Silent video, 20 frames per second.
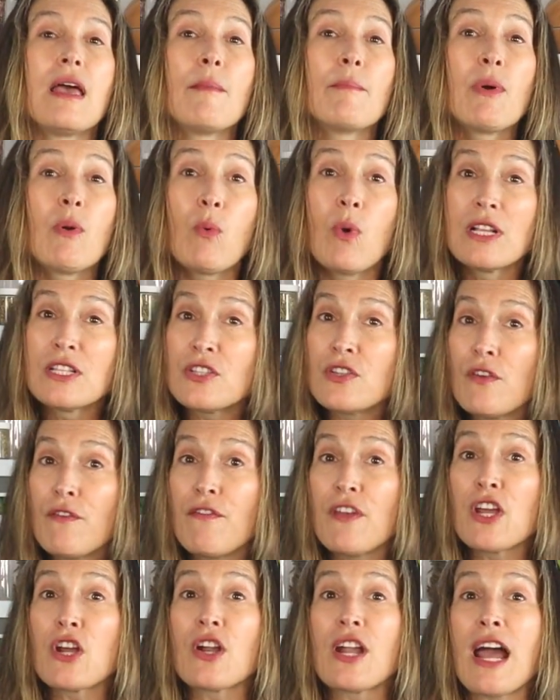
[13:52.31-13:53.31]
But once you've
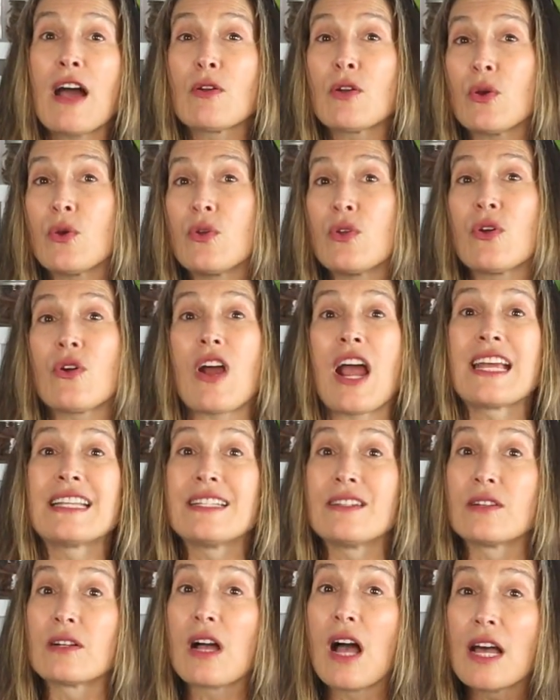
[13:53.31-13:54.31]
figured out who your
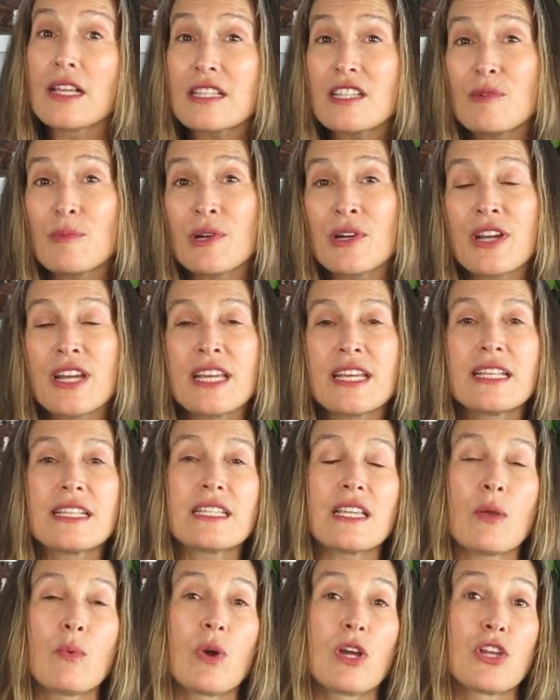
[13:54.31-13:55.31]
ideal customer
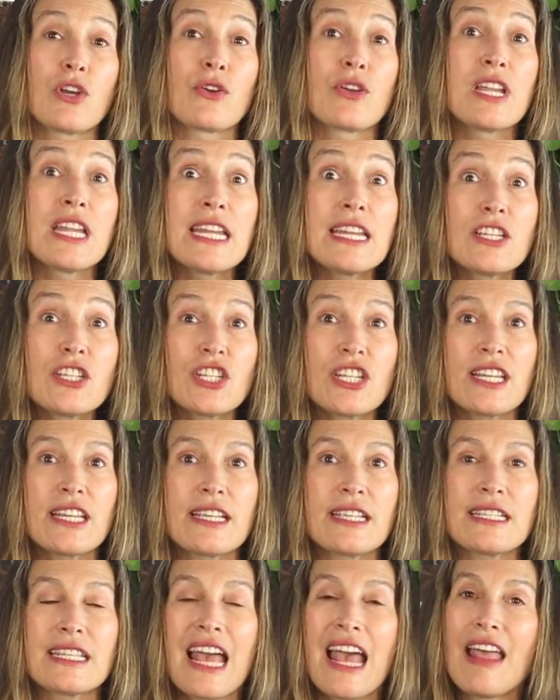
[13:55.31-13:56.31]
is and what your niche
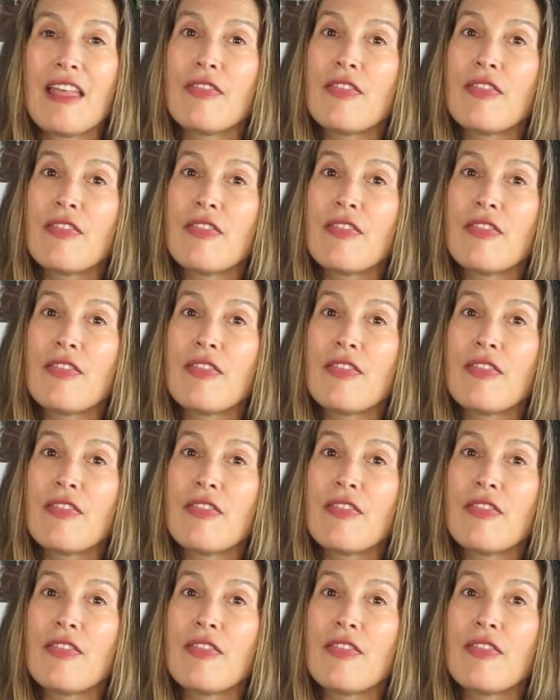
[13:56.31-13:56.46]
is,